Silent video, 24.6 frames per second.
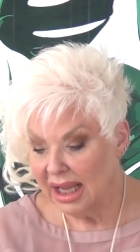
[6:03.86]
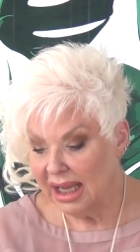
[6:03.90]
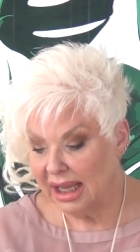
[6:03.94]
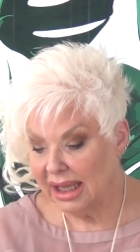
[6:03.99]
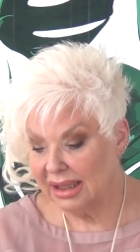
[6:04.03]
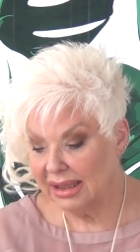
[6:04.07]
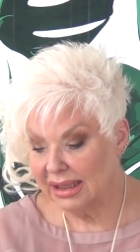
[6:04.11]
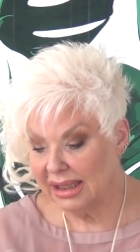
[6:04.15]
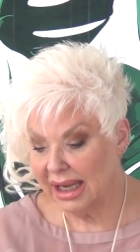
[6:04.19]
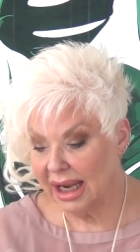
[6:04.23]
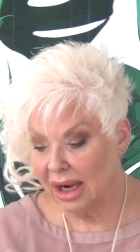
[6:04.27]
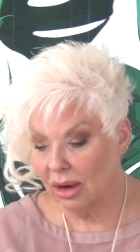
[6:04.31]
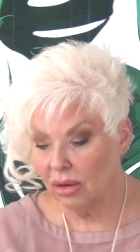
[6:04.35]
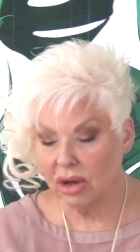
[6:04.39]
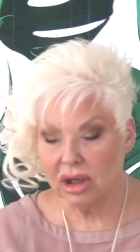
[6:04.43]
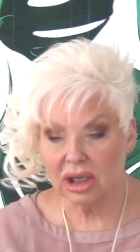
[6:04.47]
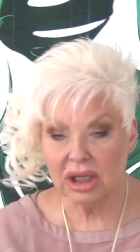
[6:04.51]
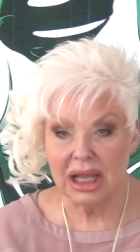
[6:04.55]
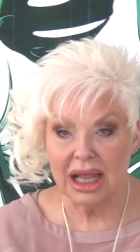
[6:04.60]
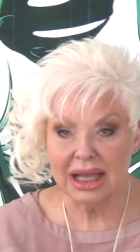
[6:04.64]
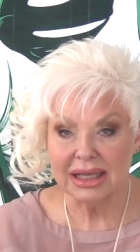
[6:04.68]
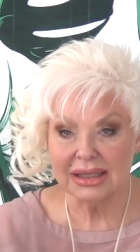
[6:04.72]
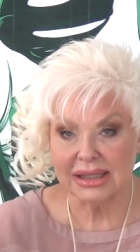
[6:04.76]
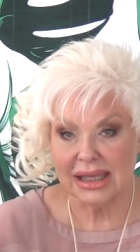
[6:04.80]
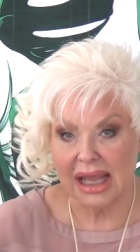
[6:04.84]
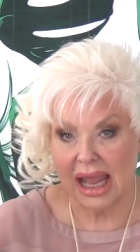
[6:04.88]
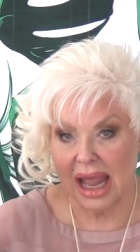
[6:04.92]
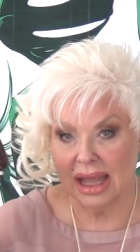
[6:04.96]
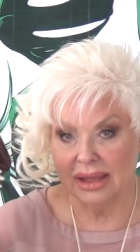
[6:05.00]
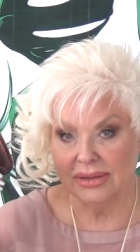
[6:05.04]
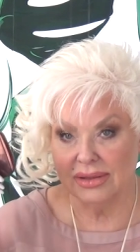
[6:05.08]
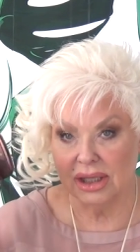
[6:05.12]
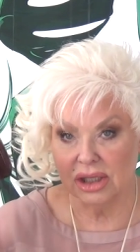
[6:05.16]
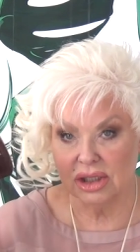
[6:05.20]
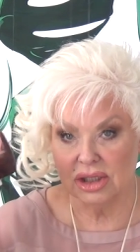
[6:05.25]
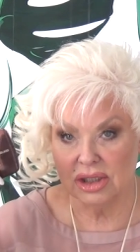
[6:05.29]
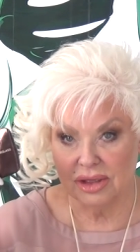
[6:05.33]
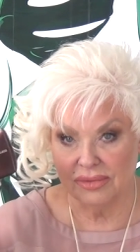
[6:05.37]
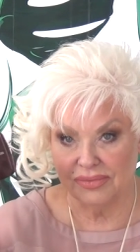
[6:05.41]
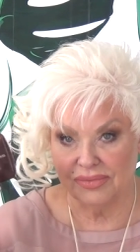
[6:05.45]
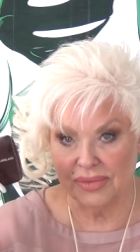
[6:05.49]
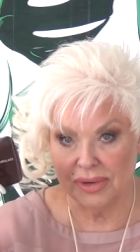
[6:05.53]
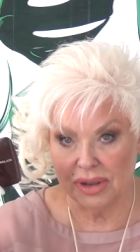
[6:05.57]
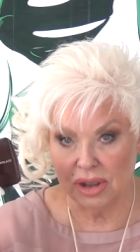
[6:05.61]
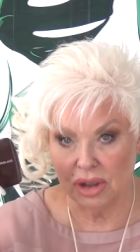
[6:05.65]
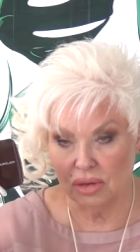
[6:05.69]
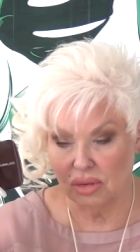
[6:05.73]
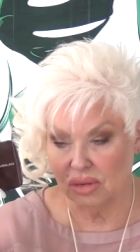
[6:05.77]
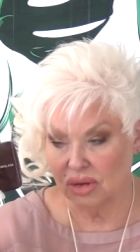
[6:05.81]
in the hourglass and the
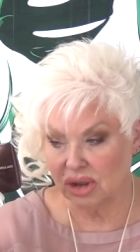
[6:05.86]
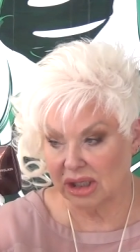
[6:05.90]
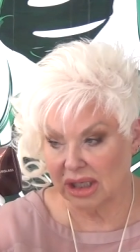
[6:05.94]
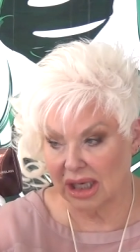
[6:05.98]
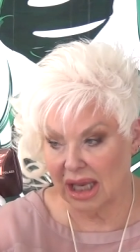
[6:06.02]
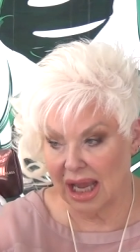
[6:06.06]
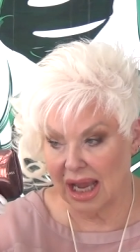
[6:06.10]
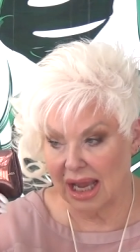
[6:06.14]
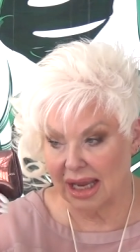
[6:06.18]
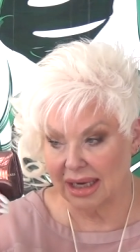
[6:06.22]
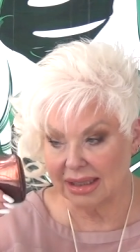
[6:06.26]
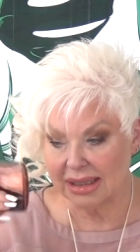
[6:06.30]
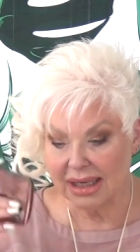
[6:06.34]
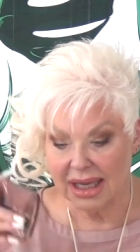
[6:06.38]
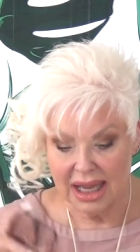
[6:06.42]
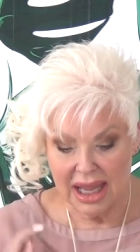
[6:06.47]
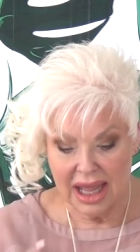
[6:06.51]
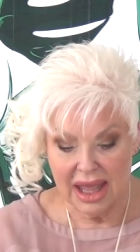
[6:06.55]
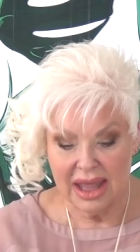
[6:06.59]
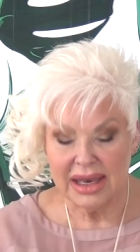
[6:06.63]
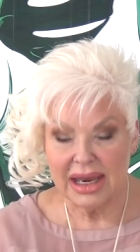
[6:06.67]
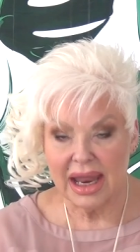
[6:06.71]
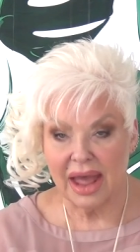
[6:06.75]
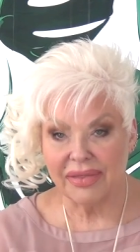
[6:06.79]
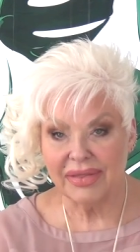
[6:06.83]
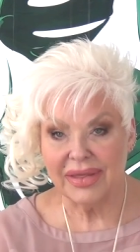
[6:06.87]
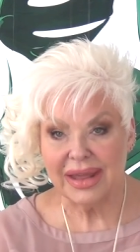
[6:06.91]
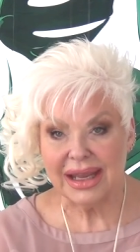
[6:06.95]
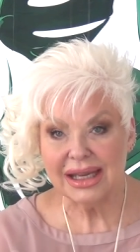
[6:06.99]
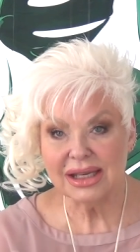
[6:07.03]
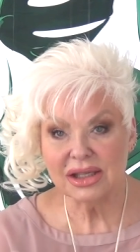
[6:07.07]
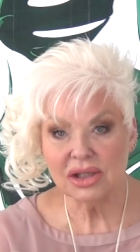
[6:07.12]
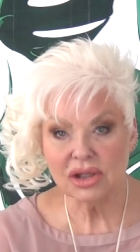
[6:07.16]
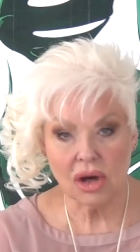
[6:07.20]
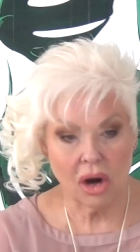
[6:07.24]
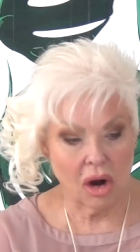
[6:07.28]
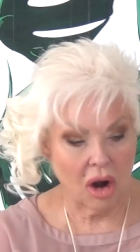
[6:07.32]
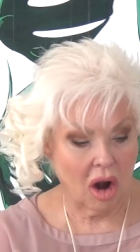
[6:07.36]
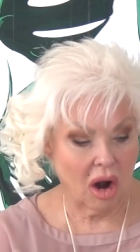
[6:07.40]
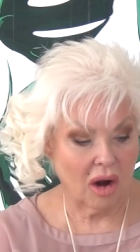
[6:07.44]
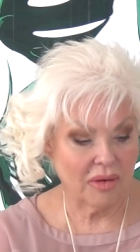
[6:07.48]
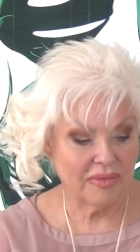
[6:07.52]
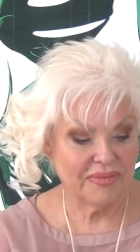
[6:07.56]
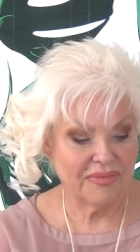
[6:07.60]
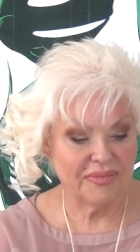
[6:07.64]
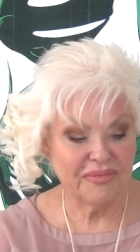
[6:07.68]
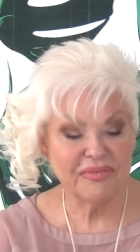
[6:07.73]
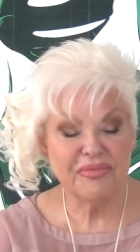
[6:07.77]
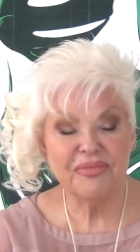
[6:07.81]
diffuse light. Now these
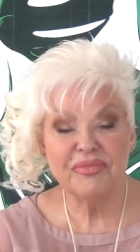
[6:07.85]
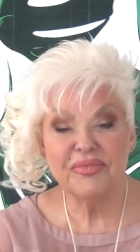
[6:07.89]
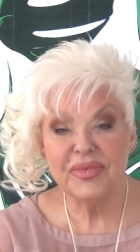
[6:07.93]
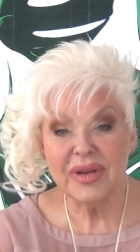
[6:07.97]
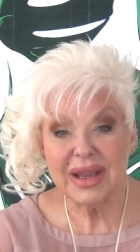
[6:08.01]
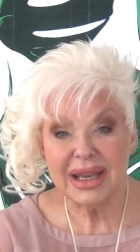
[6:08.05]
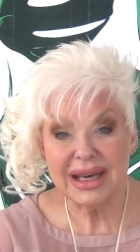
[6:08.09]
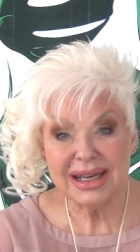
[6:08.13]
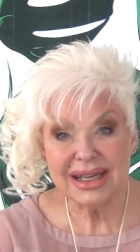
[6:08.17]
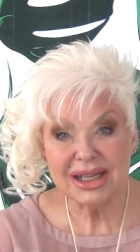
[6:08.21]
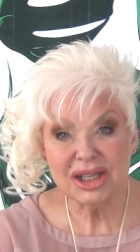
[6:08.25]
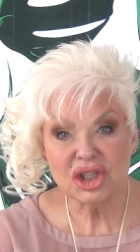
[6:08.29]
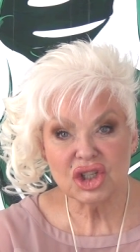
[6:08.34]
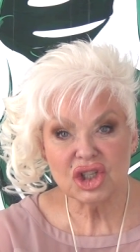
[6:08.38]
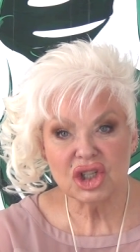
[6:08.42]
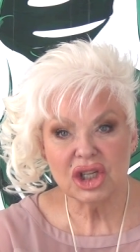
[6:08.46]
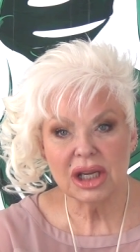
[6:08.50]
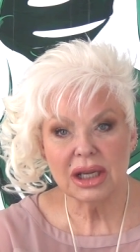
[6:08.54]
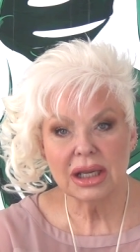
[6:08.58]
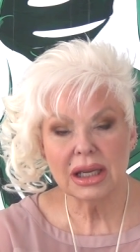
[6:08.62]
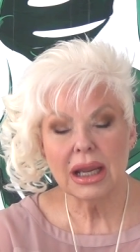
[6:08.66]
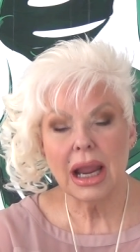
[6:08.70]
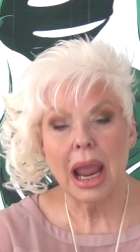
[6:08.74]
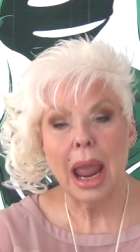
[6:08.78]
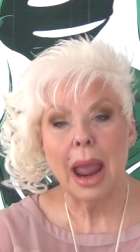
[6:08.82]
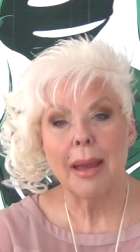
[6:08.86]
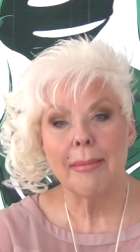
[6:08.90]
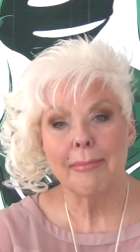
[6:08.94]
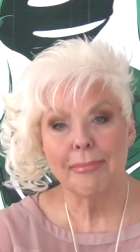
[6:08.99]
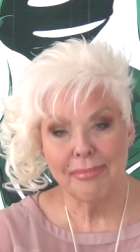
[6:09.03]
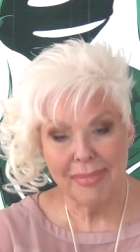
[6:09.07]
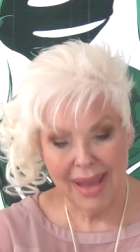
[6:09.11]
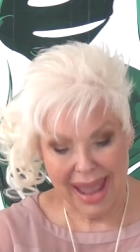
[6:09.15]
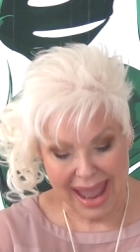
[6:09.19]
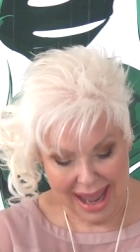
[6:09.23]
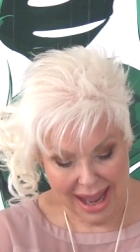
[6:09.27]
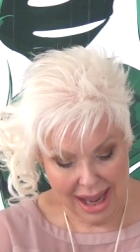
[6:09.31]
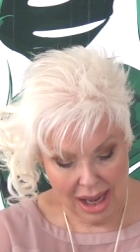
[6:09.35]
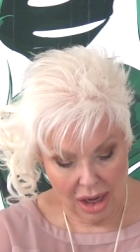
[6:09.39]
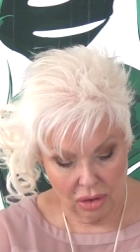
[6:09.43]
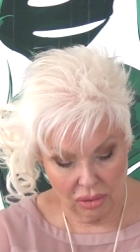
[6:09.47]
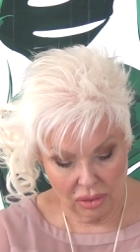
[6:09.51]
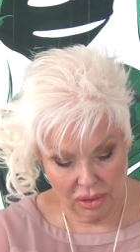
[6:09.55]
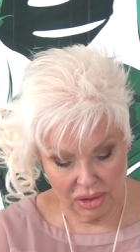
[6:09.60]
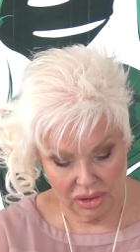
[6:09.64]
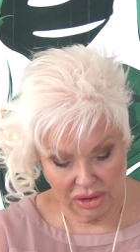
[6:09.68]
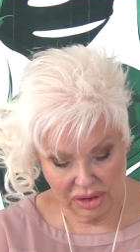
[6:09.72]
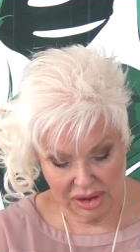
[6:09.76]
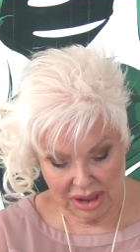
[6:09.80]
are finishing
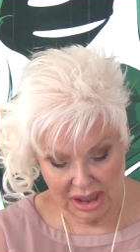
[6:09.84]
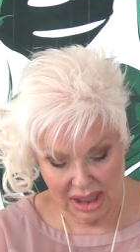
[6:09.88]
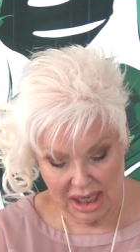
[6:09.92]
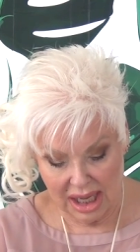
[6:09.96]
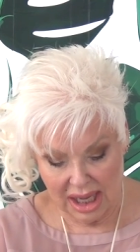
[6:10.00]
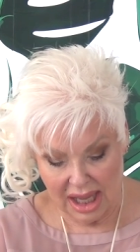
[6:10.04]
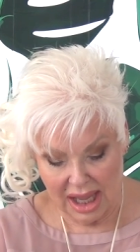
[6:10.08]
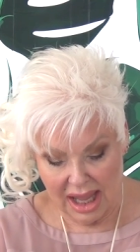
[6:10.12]
powders.